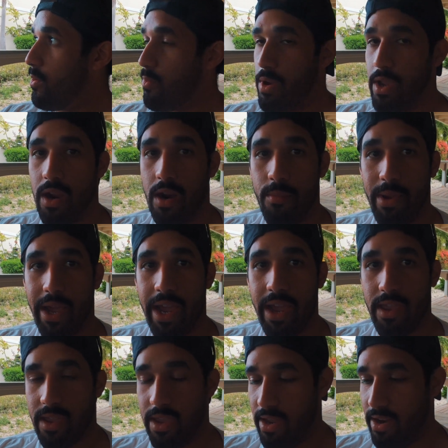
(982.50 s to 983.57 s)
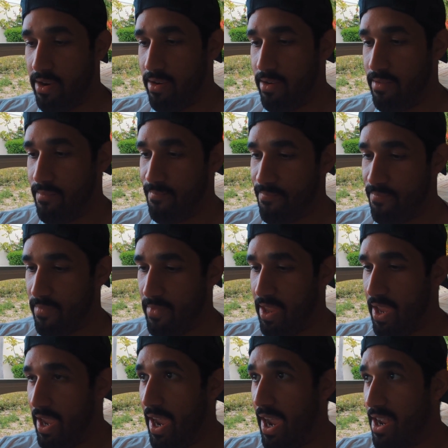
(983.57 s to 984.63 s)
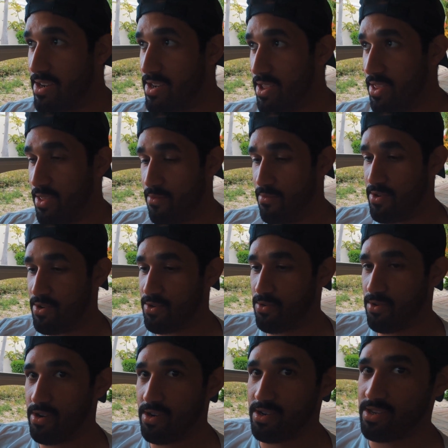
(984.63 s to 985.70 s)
We are back here at the resort.